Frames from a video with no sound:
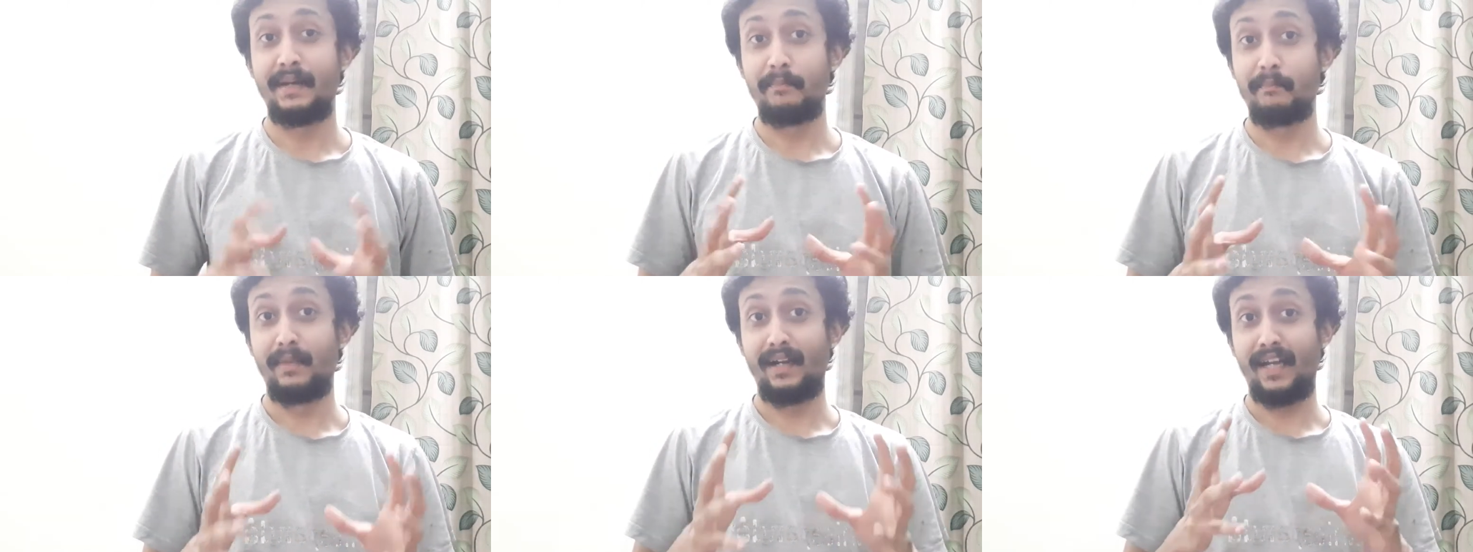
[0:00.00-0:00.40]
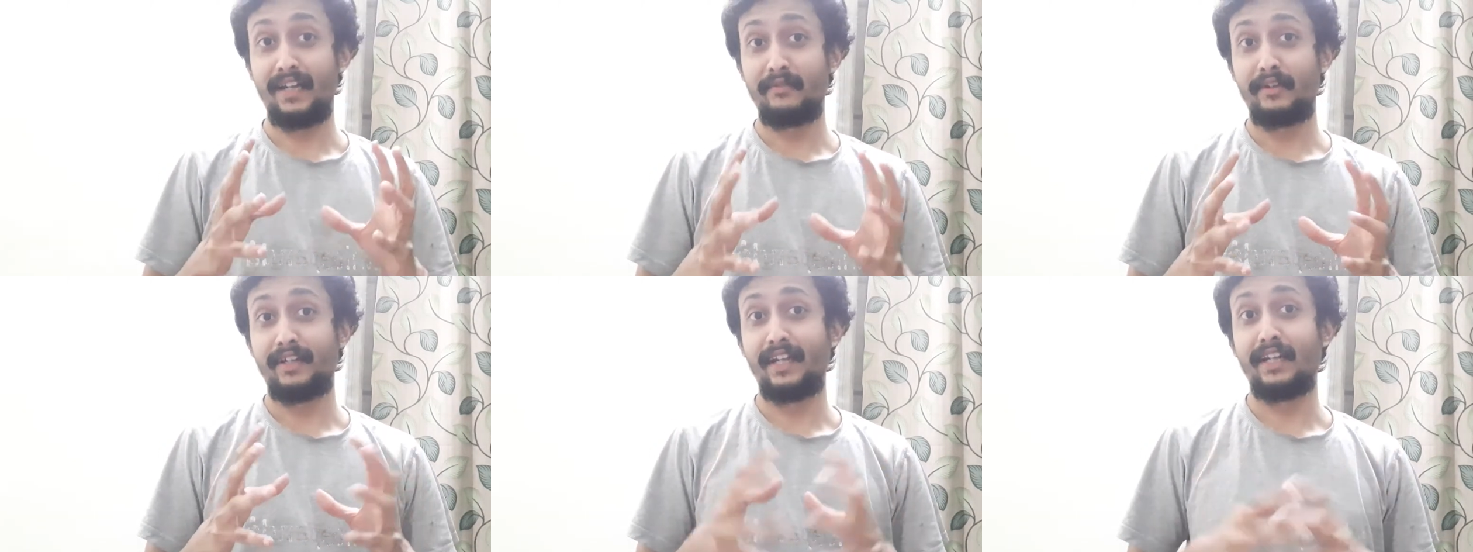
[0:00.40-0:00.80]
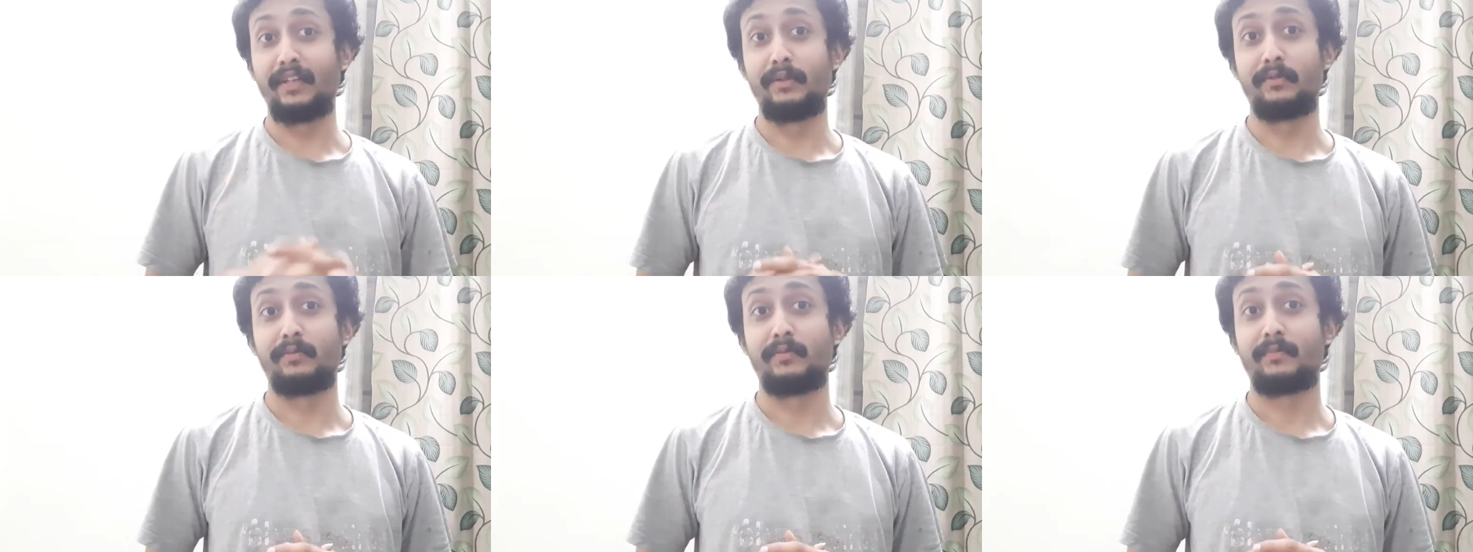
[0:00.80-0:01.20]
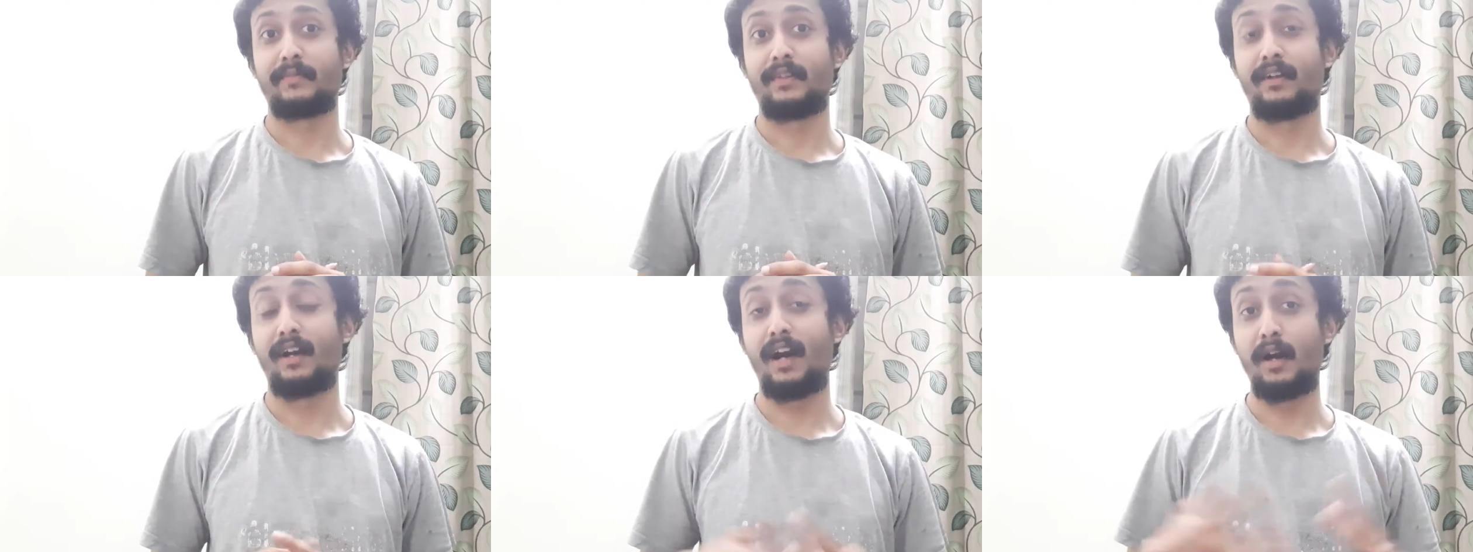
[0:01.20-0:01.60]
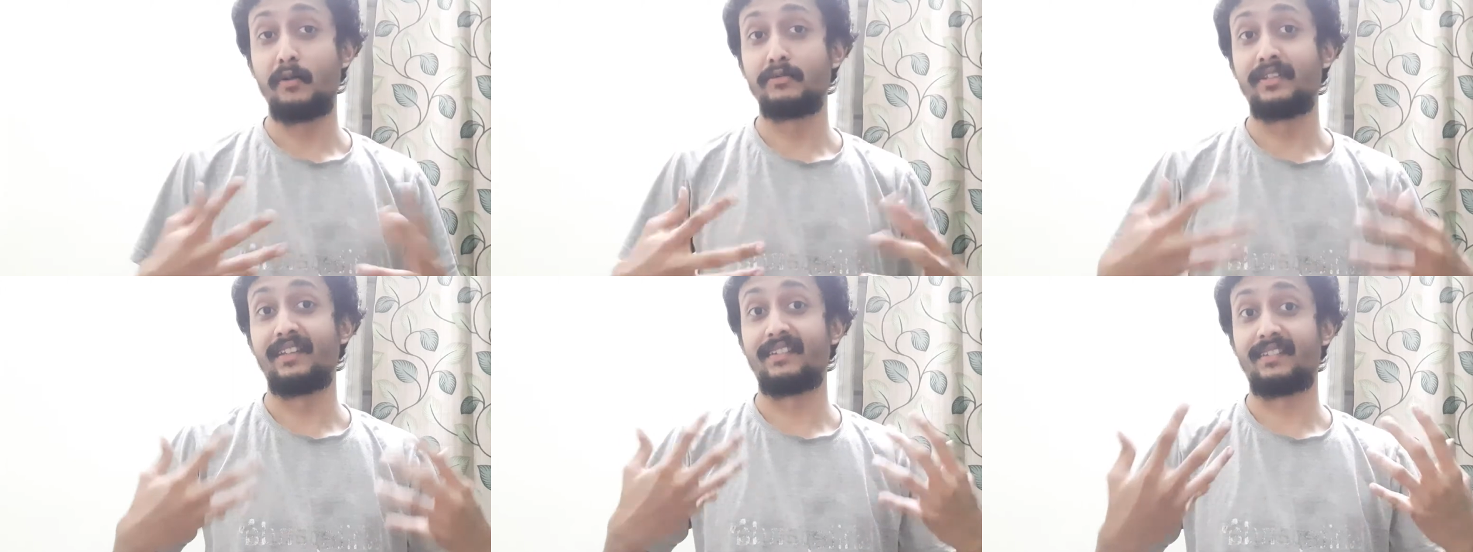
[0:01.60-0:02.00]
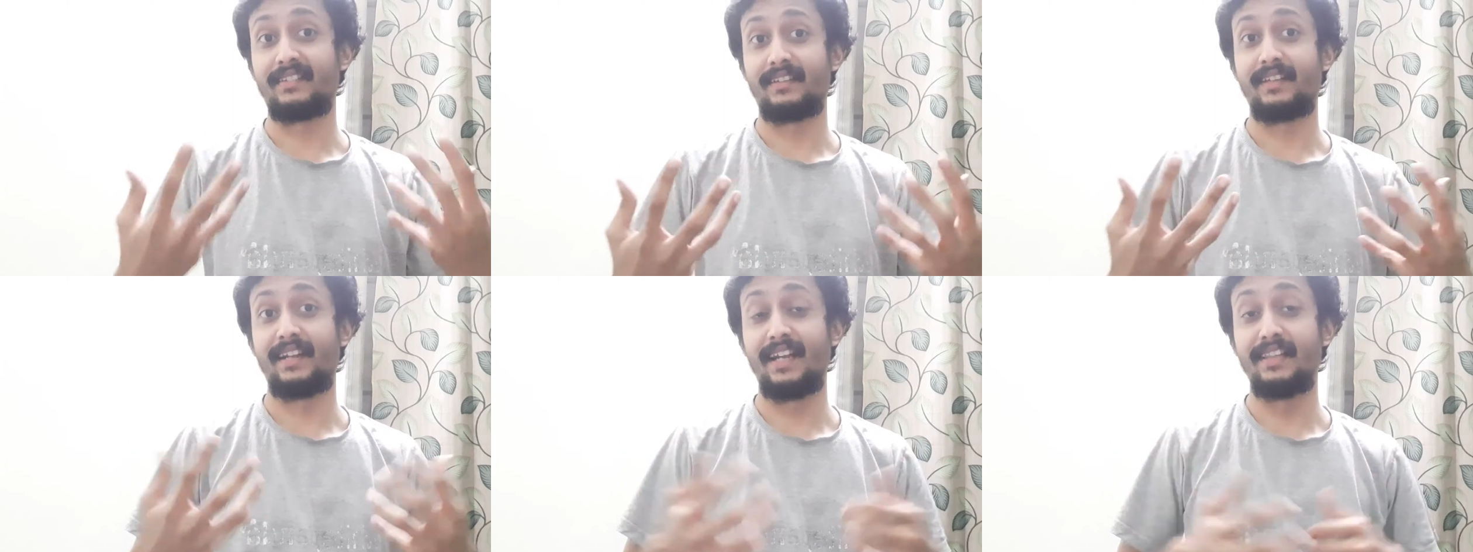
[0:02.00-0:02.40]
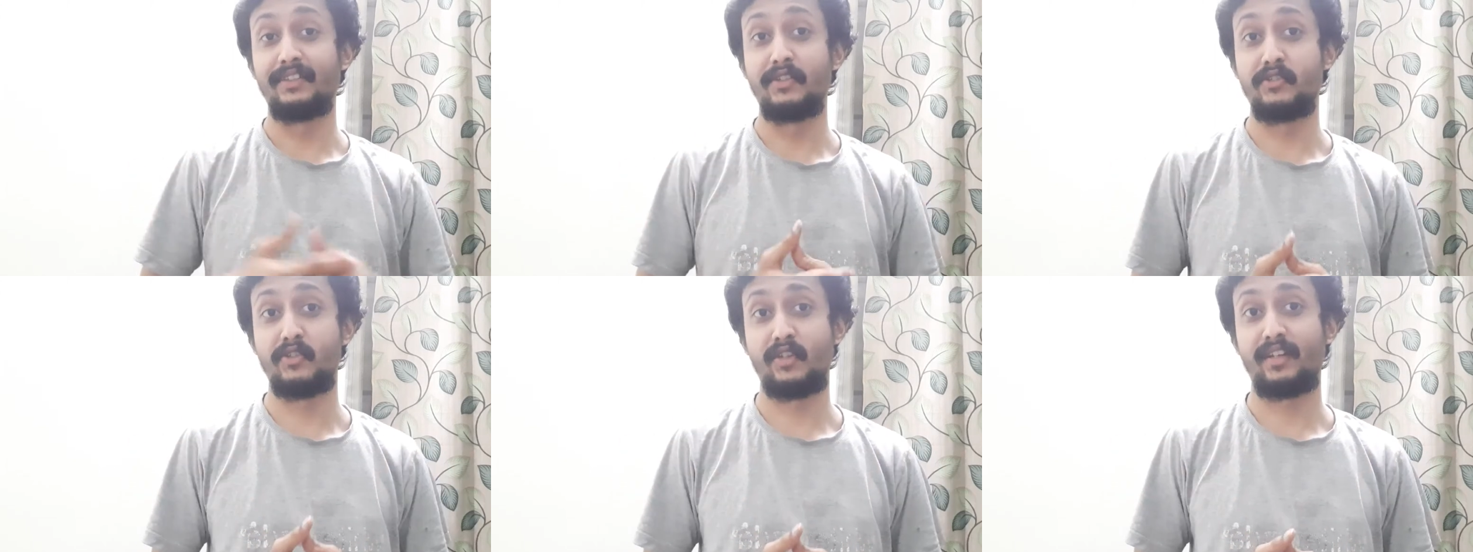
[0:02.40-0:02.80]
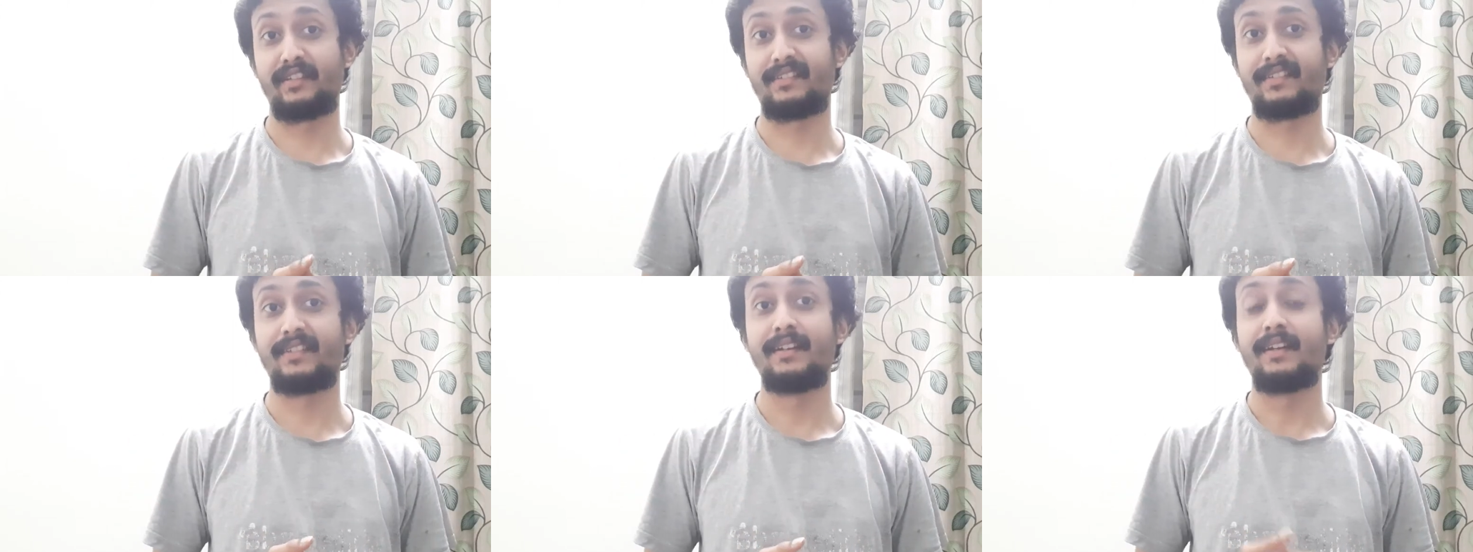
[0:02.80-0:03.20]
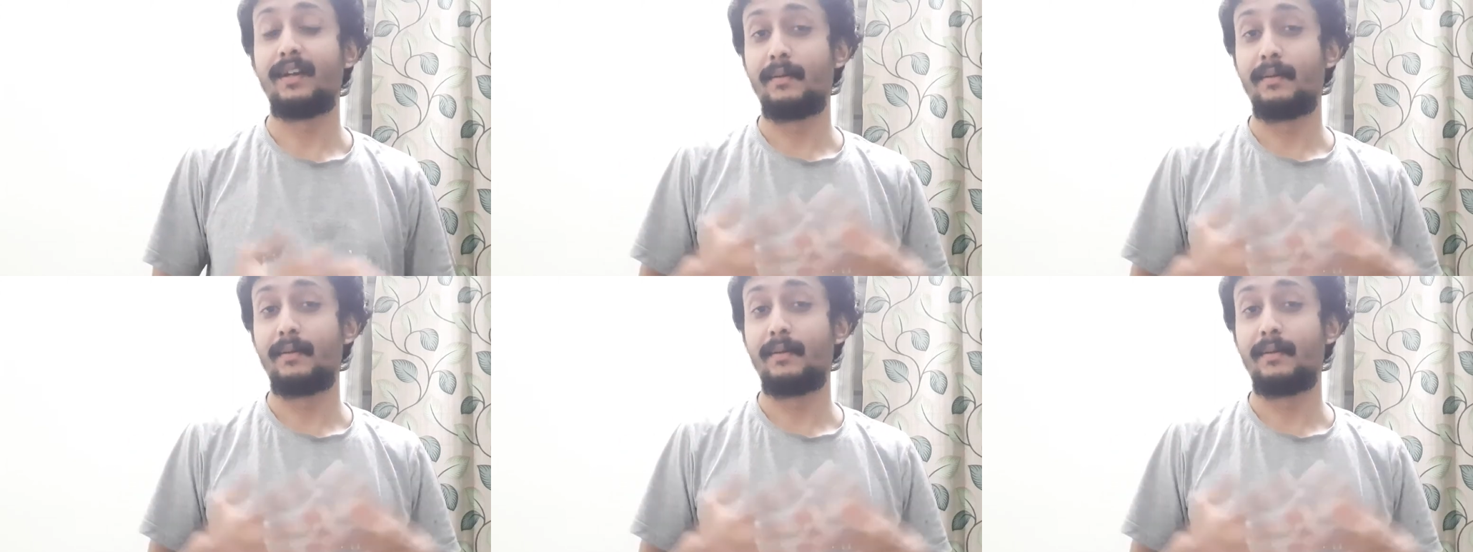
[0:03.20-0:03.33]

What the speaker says: but I would tell you how this health insurance